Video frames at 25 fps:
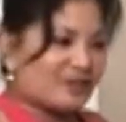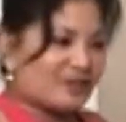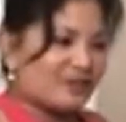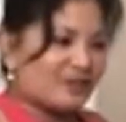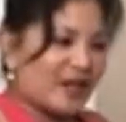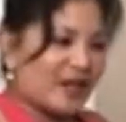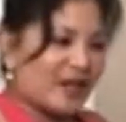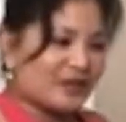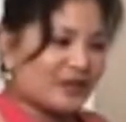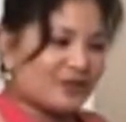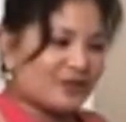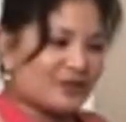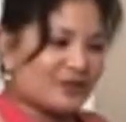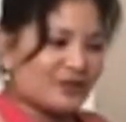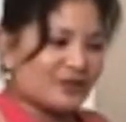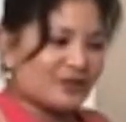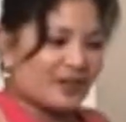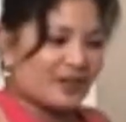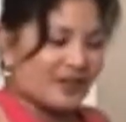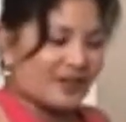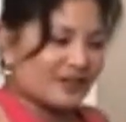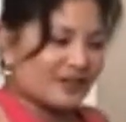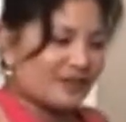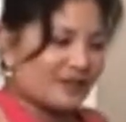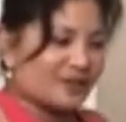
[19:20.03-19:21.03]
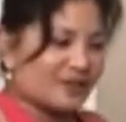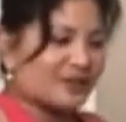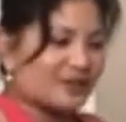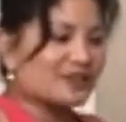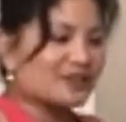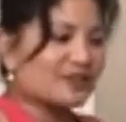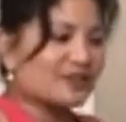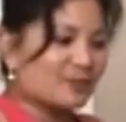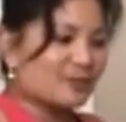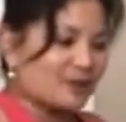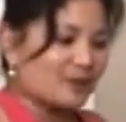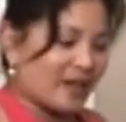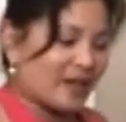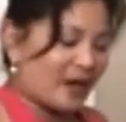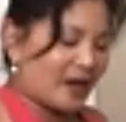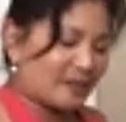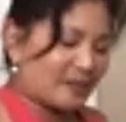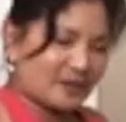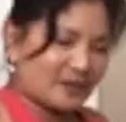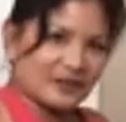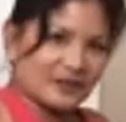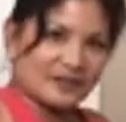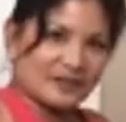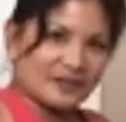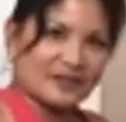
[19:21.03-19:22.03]
exercise, so this is what
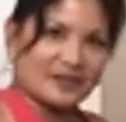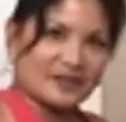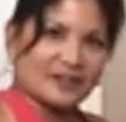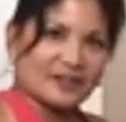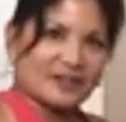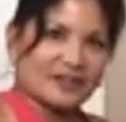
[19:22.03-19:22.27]
happens.